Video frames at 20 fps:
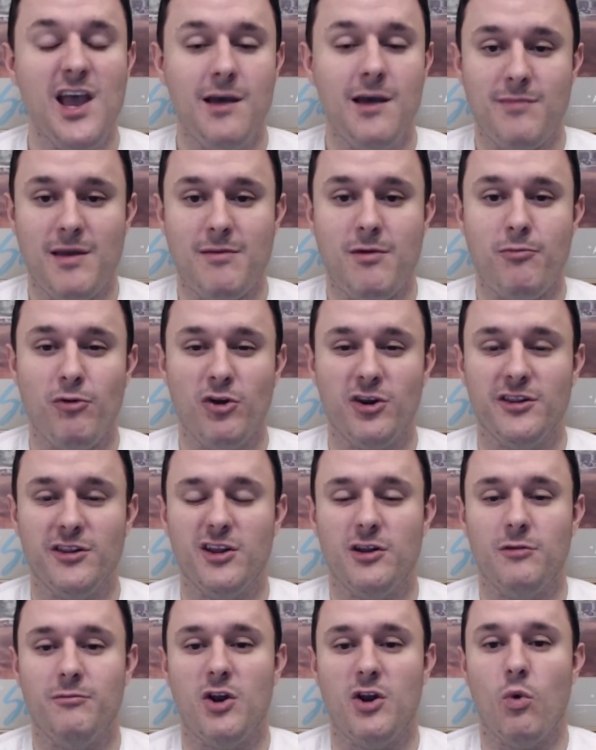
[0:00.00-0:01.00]
Maybe put a
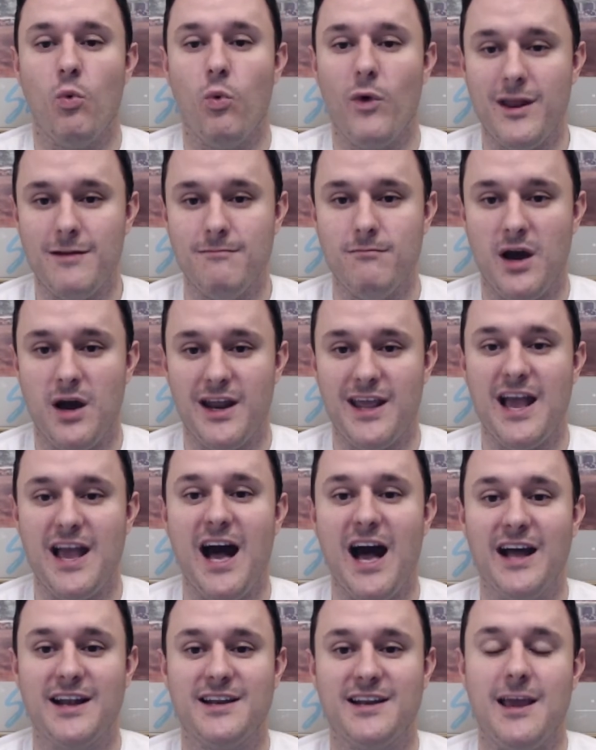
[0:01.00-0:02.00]
little bit of win money
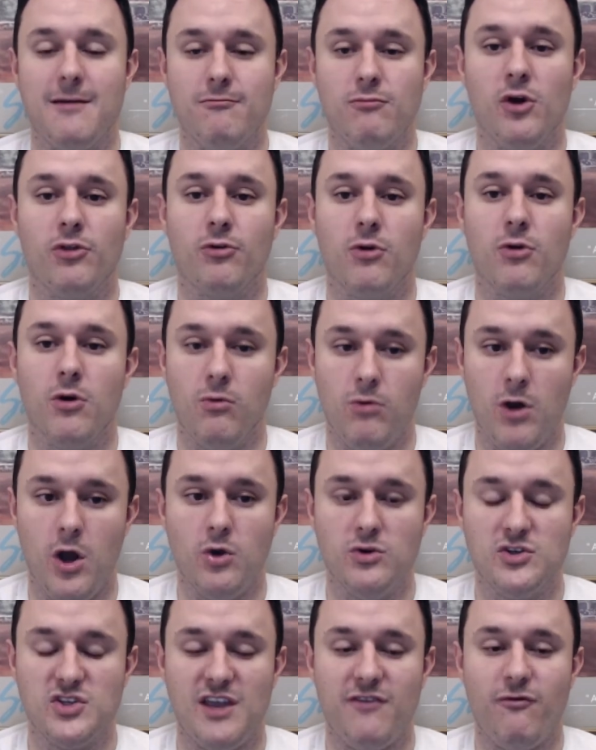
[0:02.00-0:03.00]
on Get Mother a
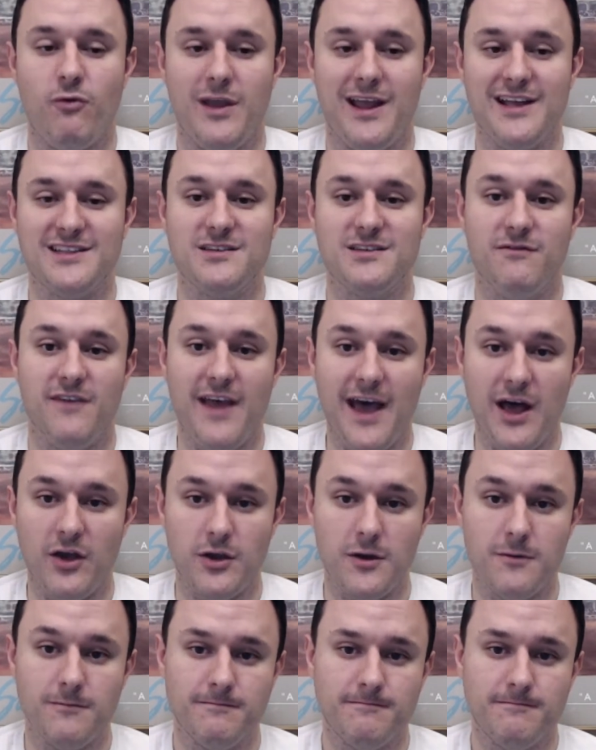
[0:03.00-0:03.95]
Rose if we get some value.